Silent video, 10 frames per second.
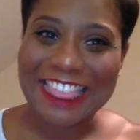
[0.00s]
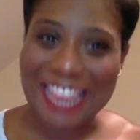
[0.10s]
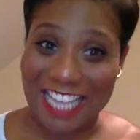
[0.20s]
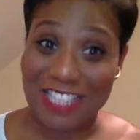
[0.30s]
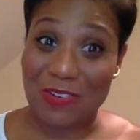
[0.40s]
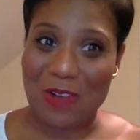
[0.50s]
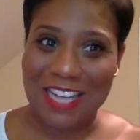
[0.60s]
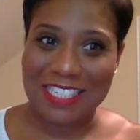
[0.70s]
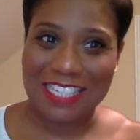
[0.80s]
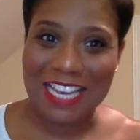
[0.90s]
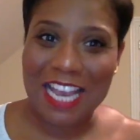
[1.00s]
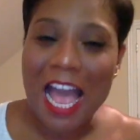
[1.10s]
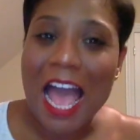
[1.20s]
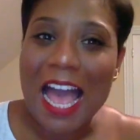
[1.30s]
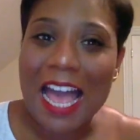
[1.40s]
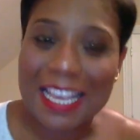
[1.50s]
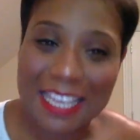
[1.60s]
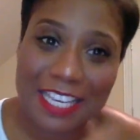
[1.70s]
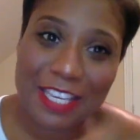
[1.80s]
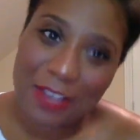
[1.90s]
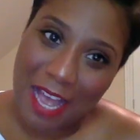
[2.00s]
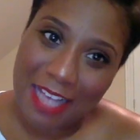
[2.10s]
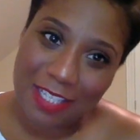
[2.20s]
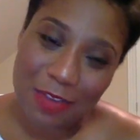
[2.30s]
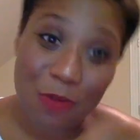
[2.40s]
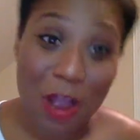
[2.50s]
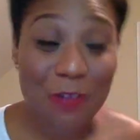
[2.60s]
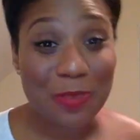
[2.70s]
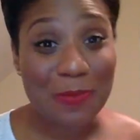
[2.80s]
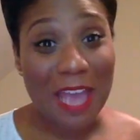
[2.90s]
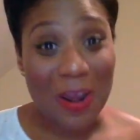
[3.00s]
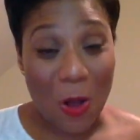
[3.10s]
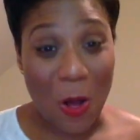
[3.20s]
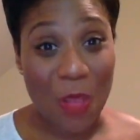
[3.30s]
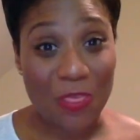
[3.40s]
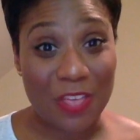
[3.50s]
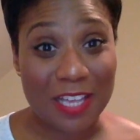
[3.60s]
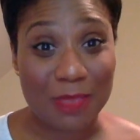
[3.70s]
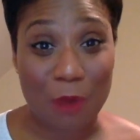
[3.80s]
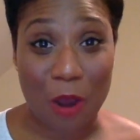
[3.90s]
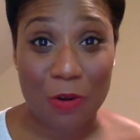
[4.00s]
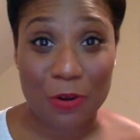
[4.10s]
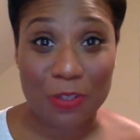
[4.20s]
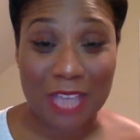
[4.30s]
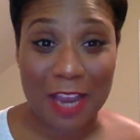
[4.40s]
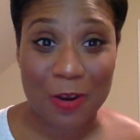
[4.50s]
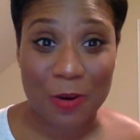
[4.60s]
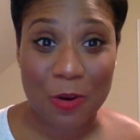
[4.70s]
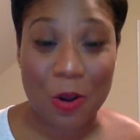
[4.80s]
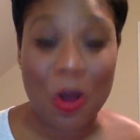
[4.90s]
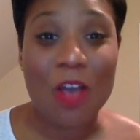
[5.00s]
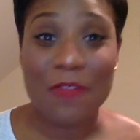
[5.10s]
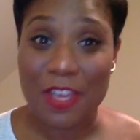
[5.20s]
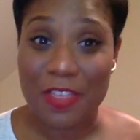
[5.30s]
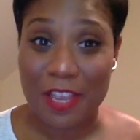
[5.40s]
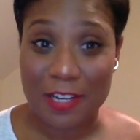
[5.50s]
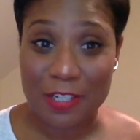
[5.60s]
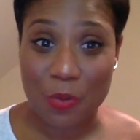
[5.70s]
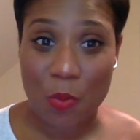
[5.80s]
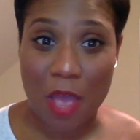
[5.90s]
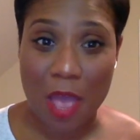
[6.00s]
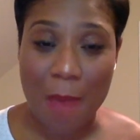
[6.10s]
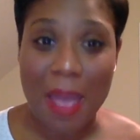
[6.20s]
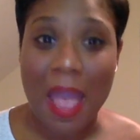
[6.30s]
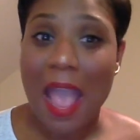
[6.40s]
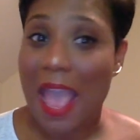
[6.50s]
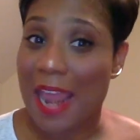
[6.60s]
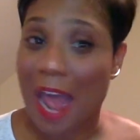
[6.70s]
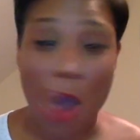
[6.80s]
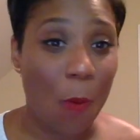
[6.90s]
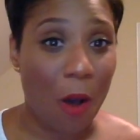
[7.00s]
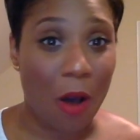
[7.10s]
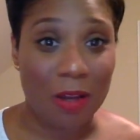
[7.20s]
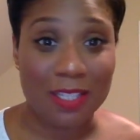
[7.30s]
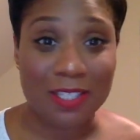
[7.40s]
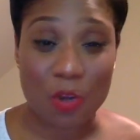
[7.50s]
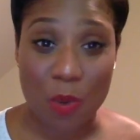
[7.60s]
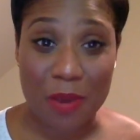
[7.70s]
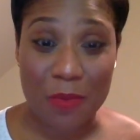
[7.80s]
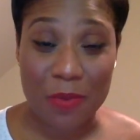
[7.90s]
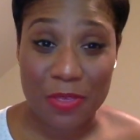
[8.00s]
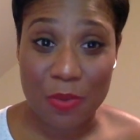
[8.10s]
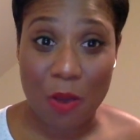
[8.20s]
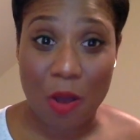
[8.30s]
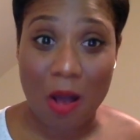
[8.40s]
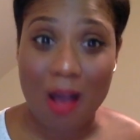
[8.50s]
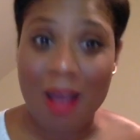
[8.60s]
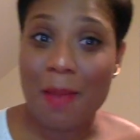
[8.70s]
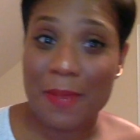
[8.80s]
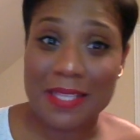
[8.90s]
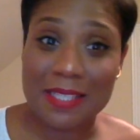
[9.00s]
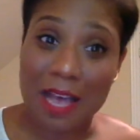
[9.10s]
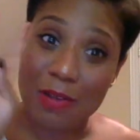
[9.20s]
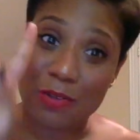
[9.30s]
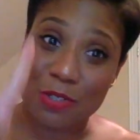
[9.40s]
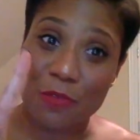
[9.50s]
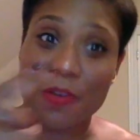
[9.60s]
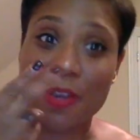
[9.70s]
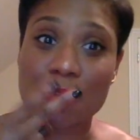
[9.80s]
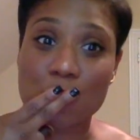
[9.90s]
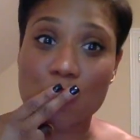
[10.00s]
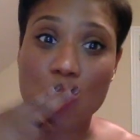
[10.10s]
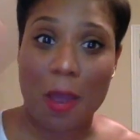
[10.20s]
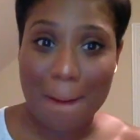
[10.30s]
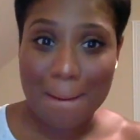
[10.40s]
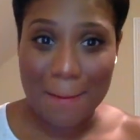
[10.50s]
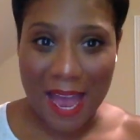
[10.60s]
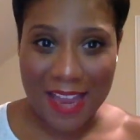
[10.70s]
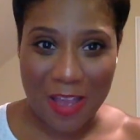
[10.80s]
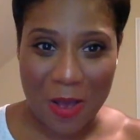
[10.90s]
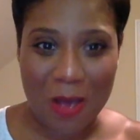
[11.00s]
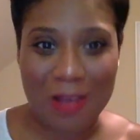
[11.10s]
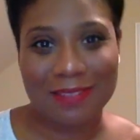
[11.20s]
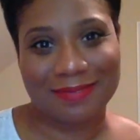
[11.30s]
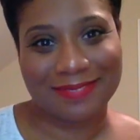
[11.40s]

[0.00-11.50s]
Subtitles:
Thanks for watching. Again, you guys can rock with me at all things Brown Girl Tight Curl via the interweb. And I hope all is great with you all. Peace out. Two fingers. Bye, y'all.